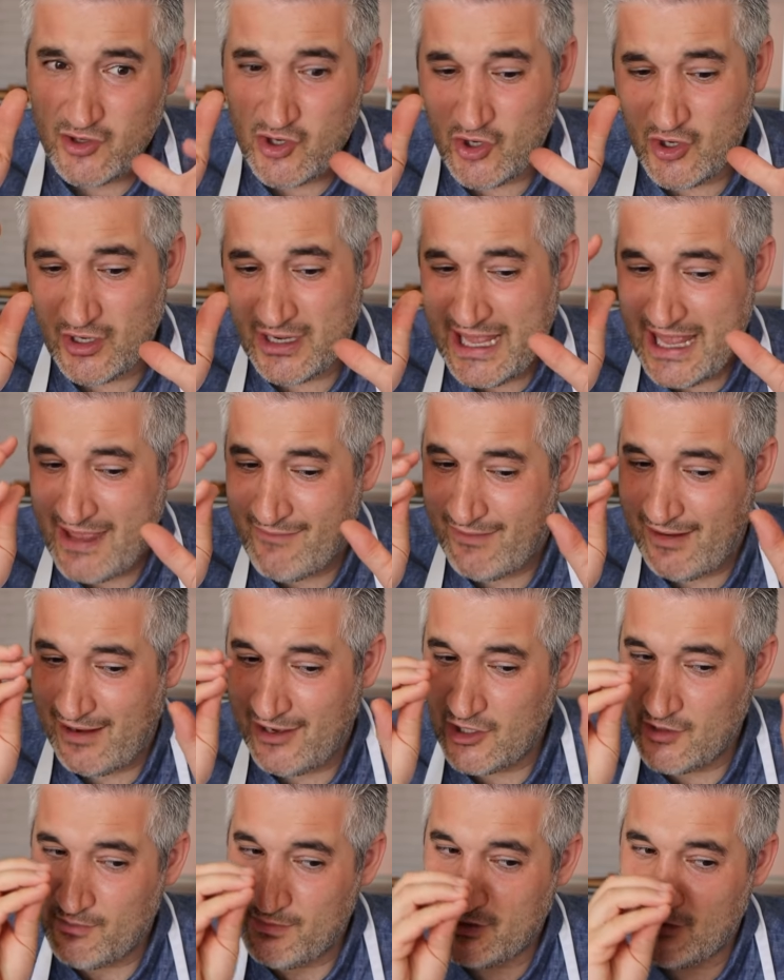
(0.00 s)
You're gonna have a
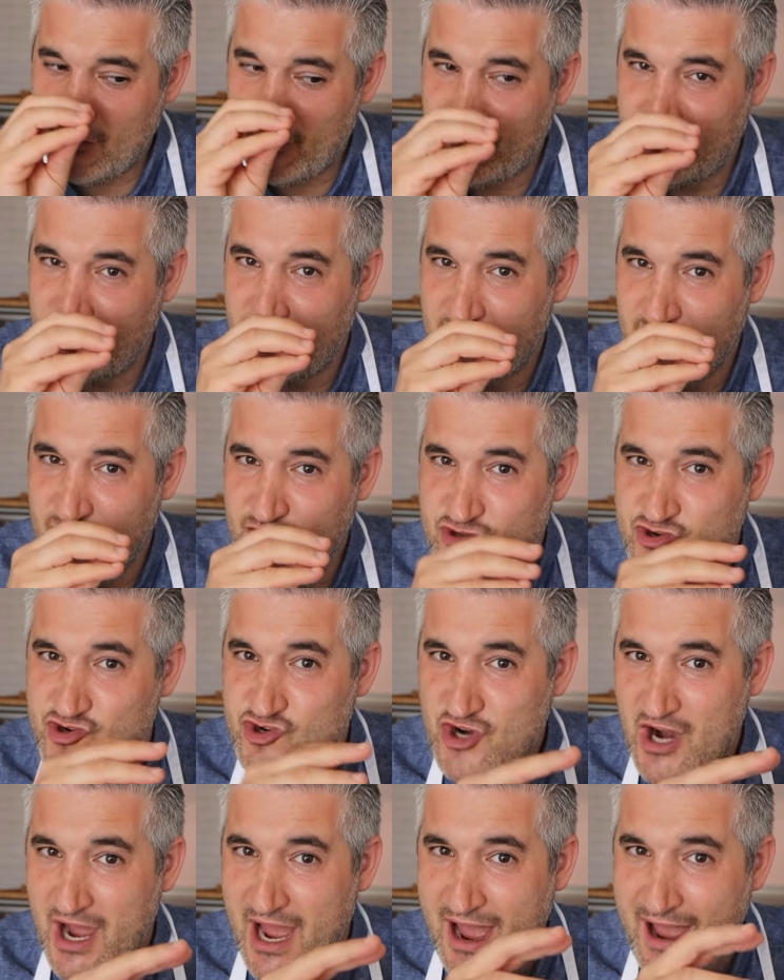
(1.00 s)
little bit of
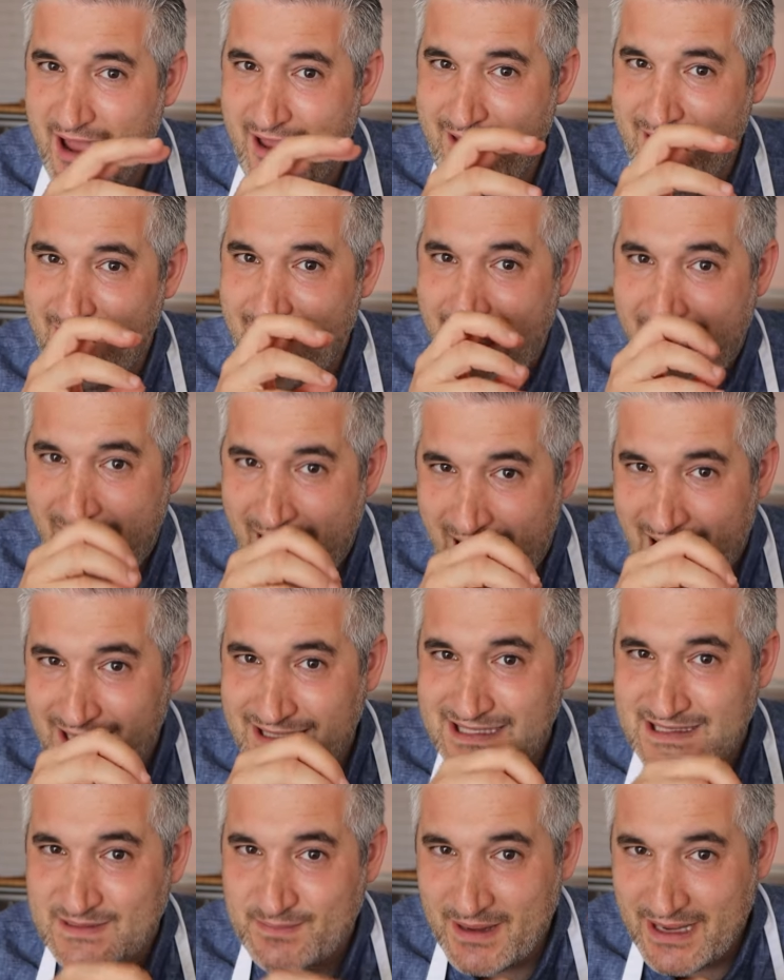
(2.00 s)
dry,
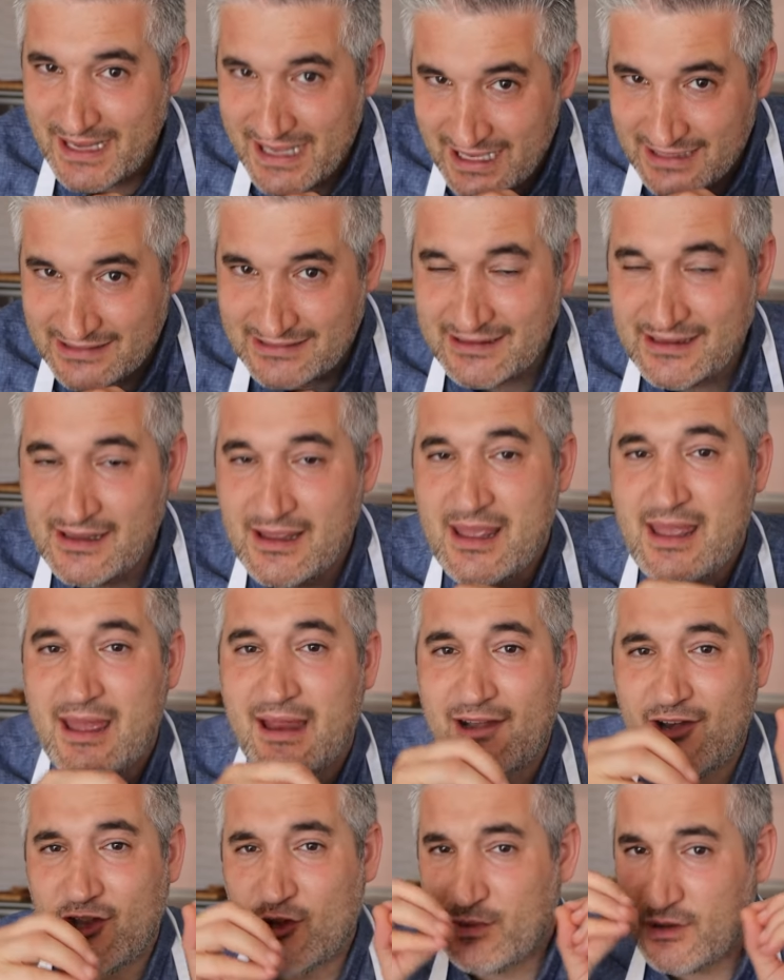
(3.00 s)
hard spaghetti,
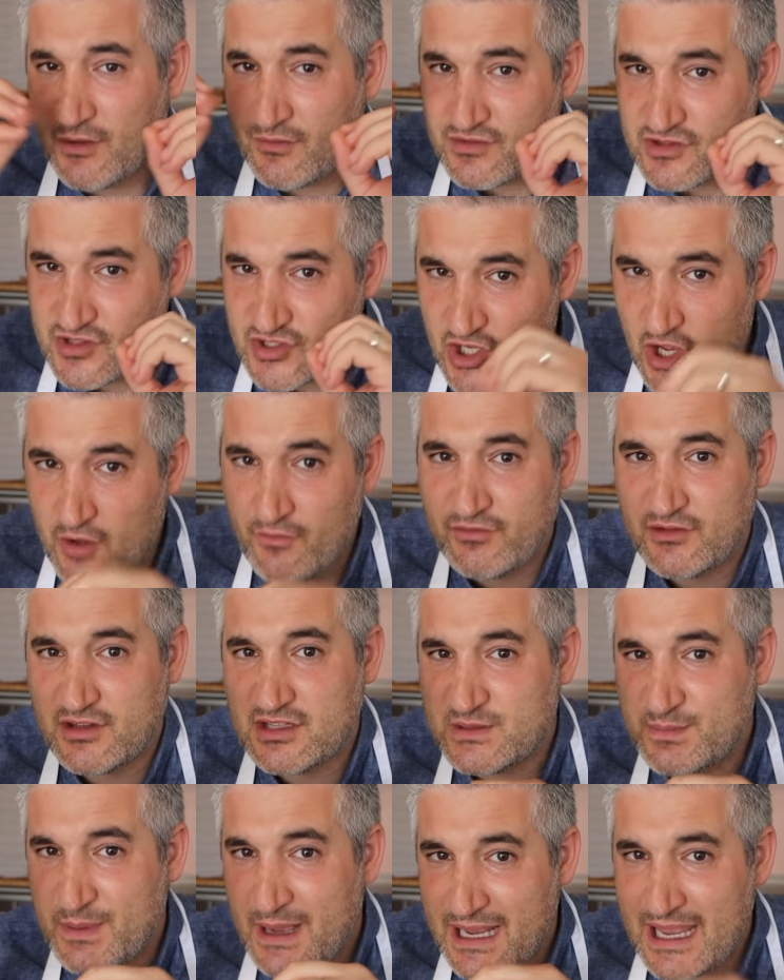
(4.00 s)
a little bit of soft
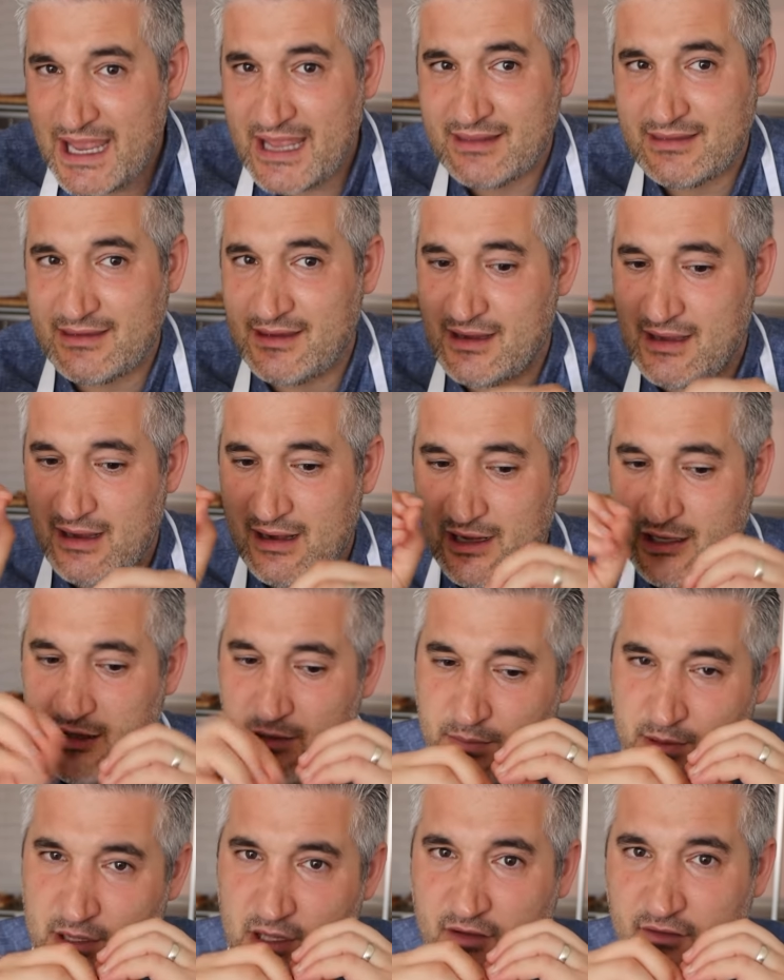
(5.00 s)
spaghetti, a
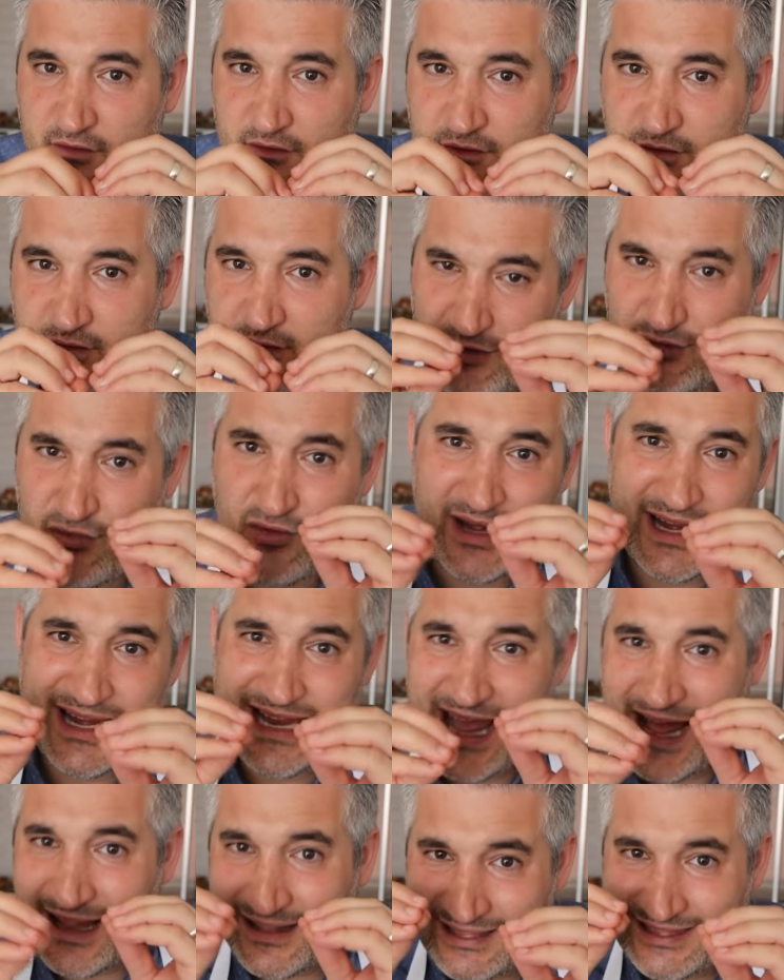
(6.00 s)
little bit of
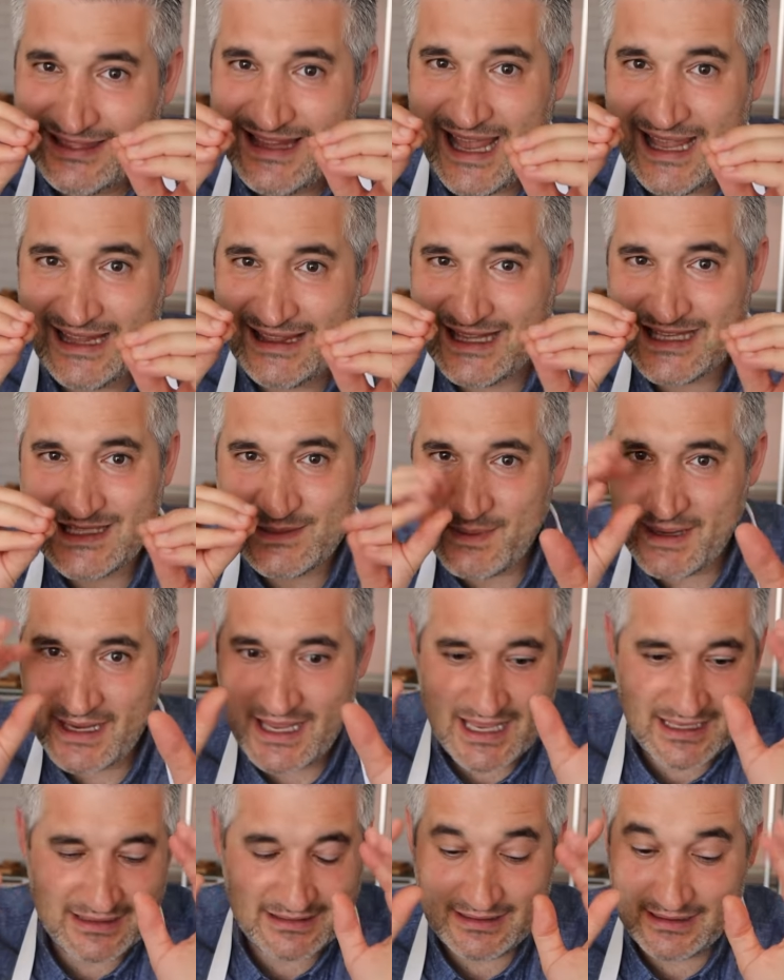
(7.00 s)
really al dente
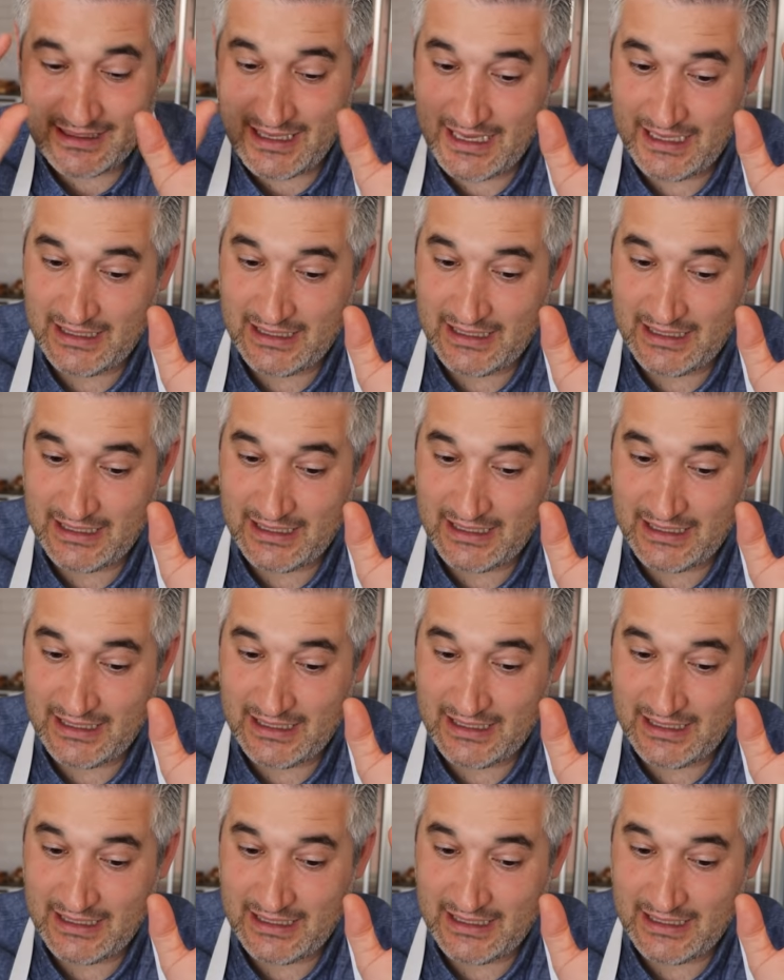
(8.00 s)
spaghetti.